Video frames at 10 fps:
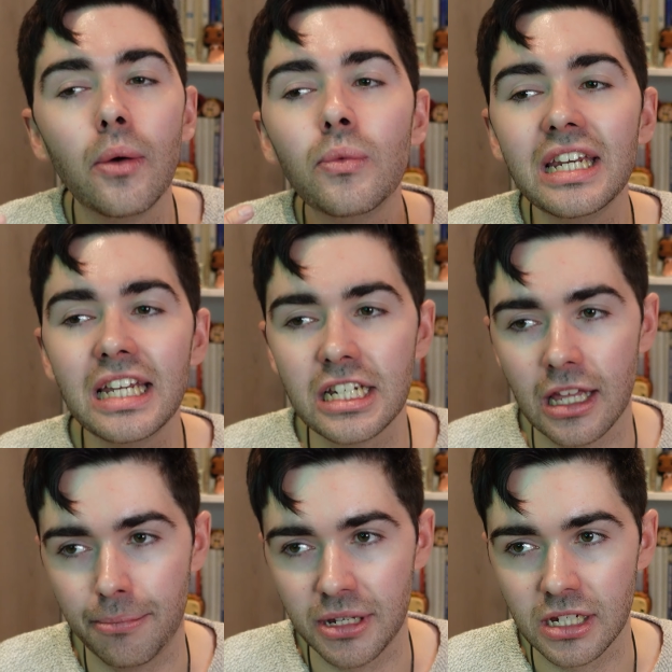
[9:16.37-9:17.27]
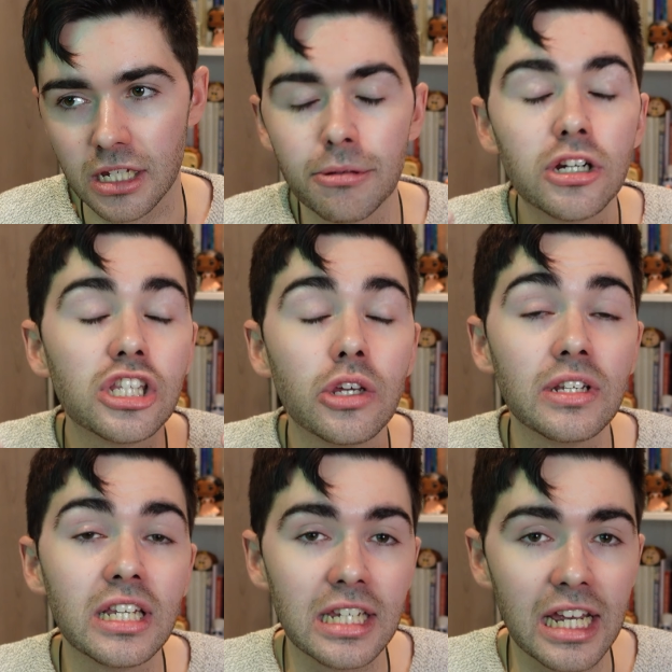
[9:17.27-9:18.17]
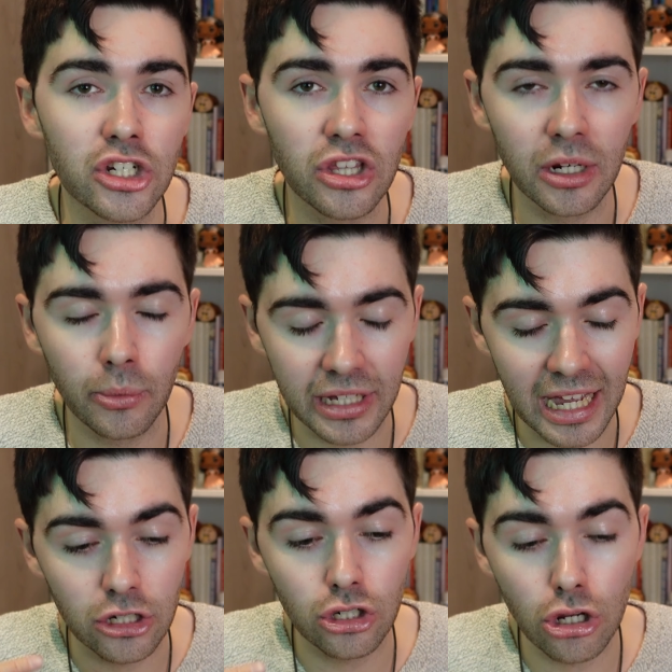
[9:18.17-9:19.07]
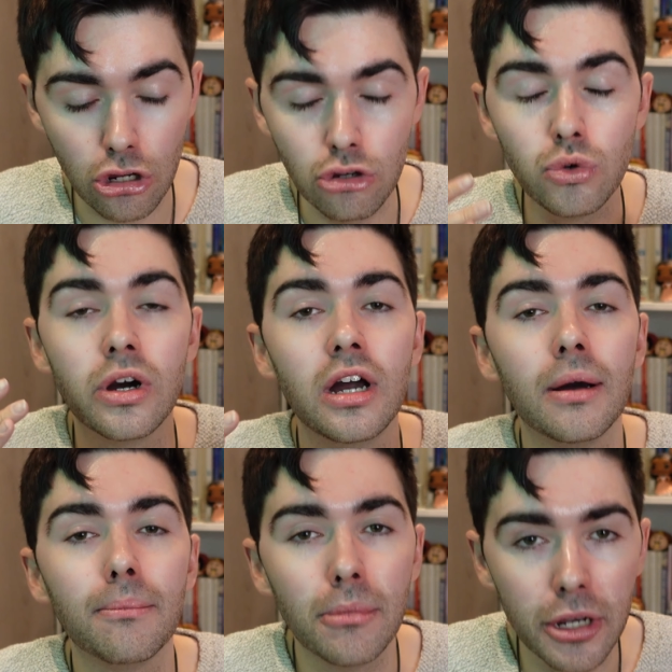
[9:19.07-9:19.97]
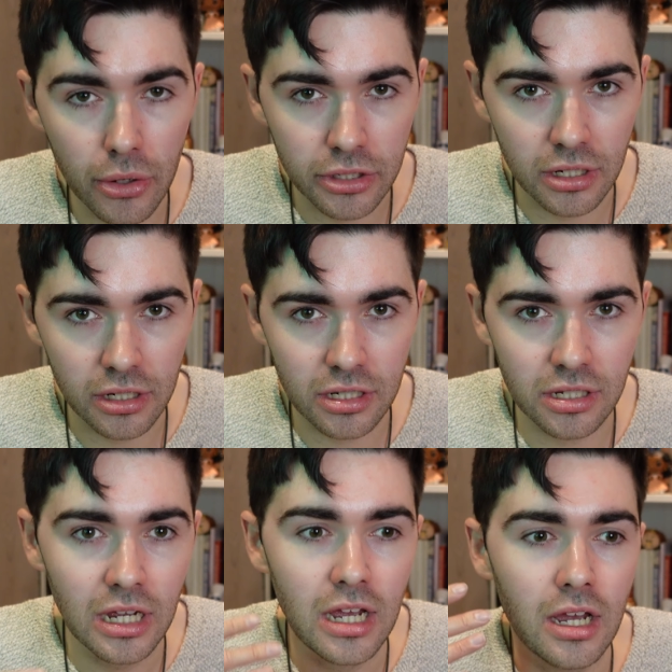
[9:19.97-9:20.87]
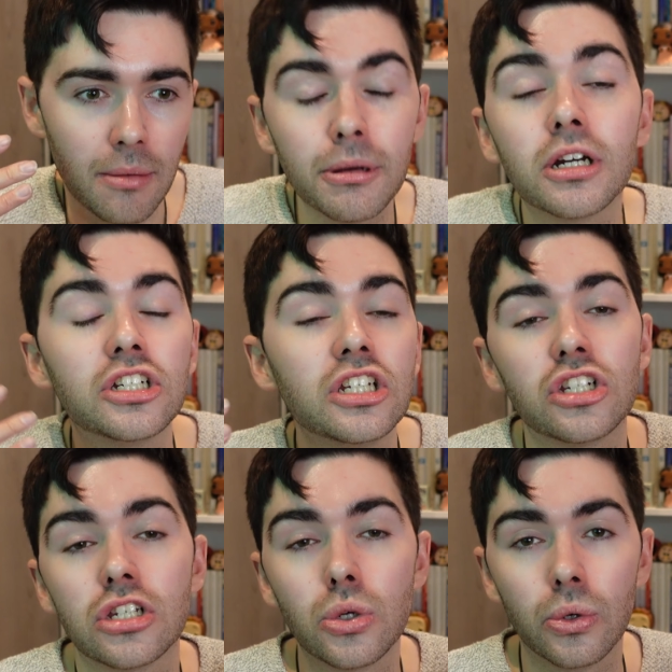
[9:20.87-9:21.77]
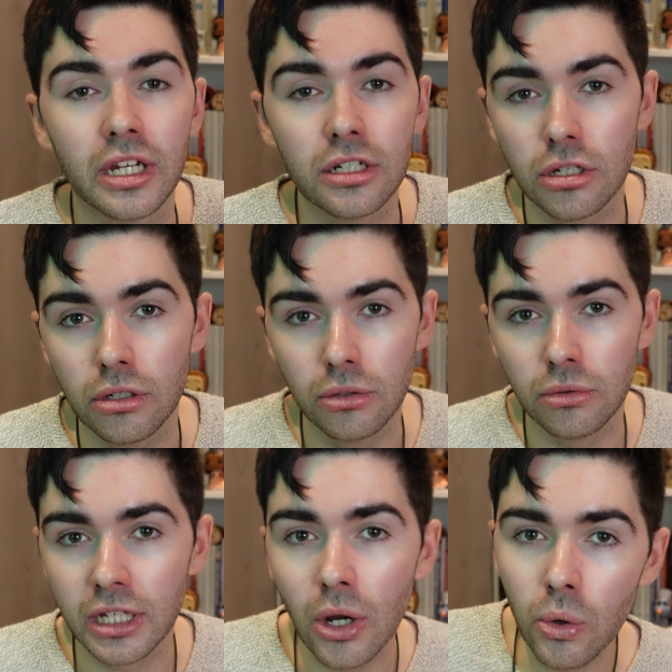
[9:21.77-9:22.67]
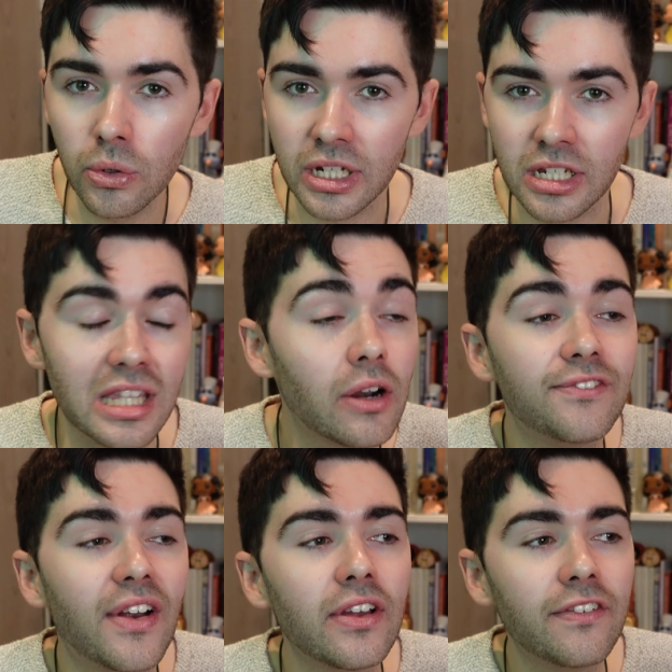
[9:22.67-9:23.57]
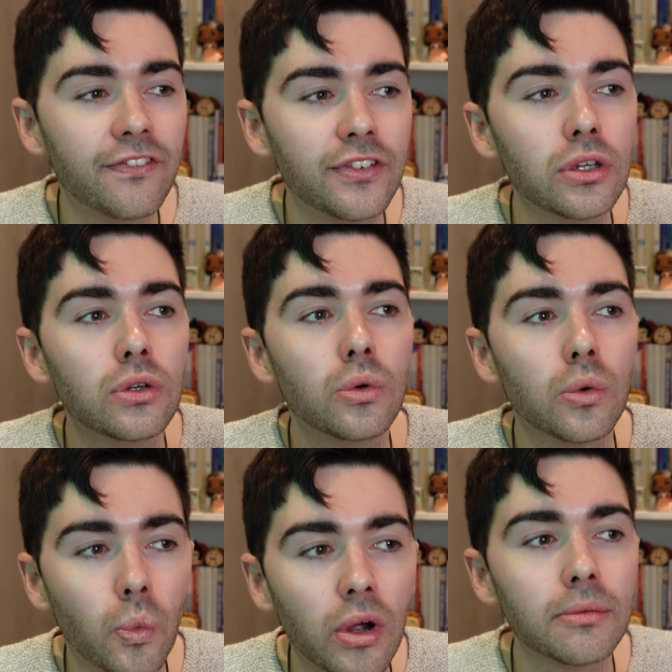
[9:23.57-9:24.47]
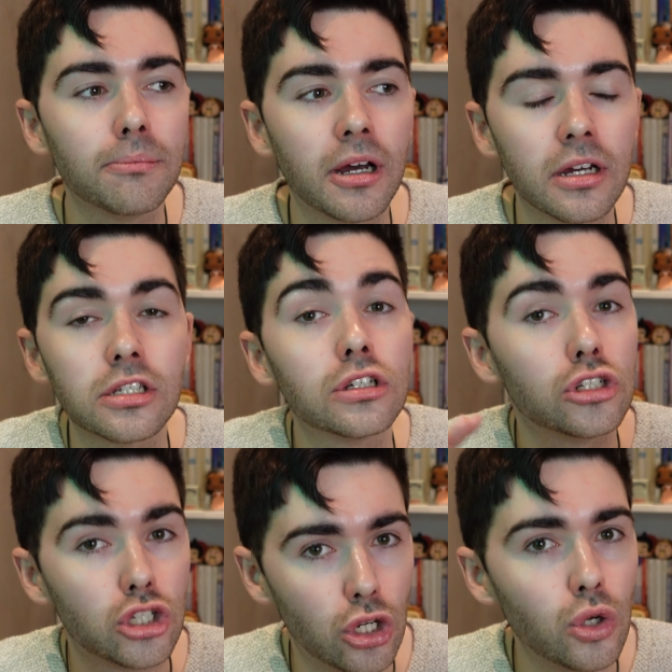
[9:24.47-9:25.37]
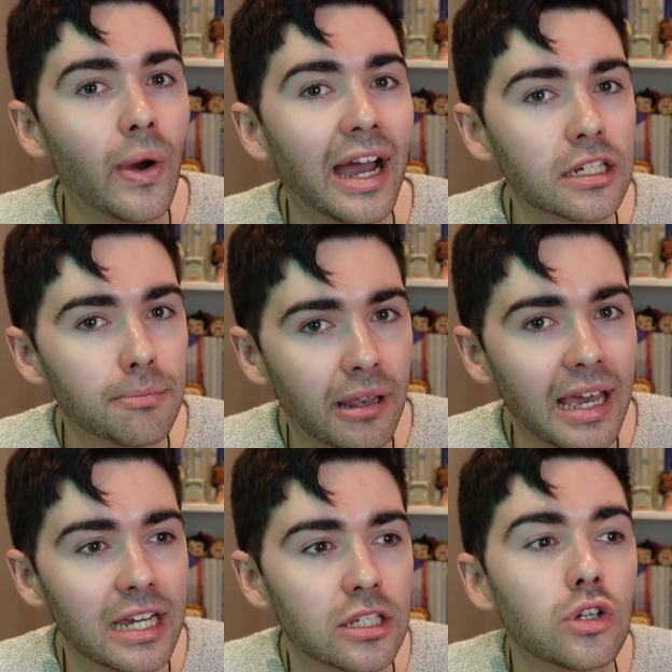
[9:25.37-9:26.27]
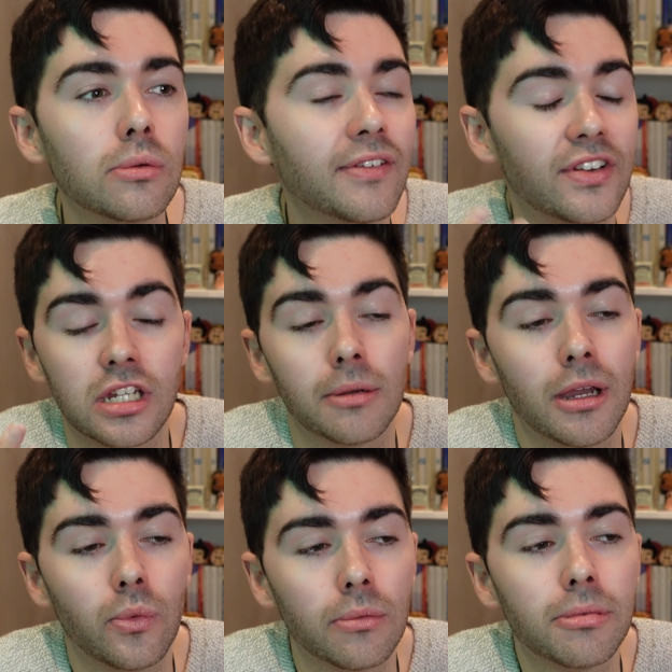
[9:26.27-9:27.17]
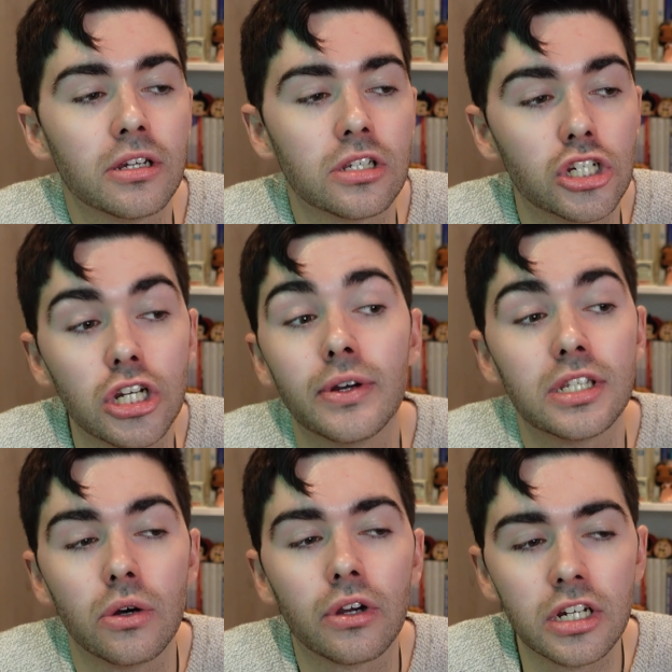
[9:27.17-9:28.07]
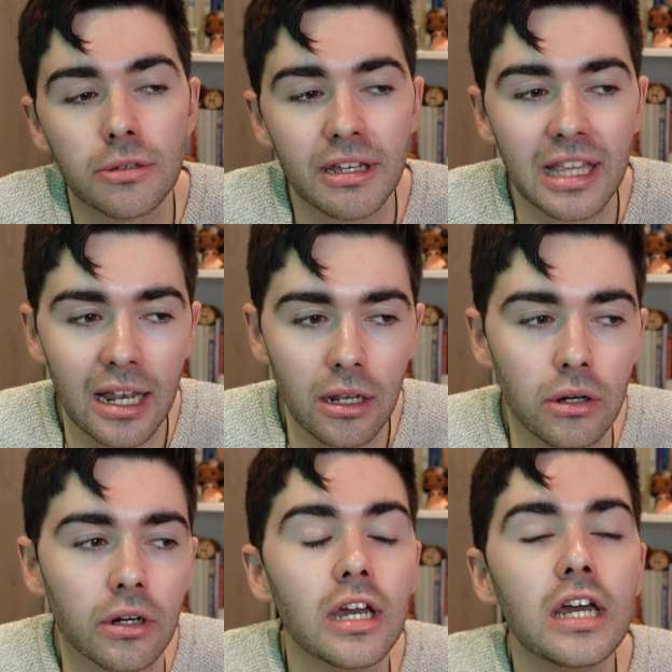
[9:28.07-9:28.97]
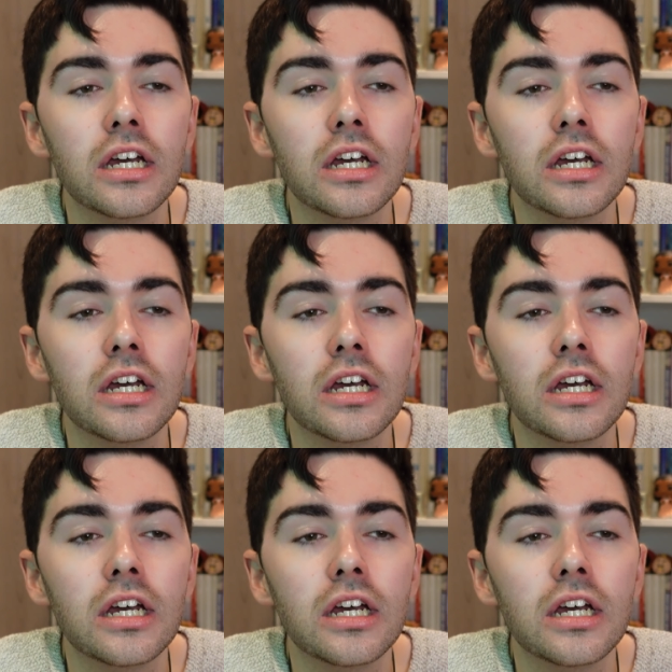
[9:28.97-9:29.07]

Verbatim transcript: And we need that business, because there is a danger that it will get too monotonous, because she's just talking to the audience. There are very few one-person, two-act plays. Normally, if it's going to be a one-person show, it's not going to be that long.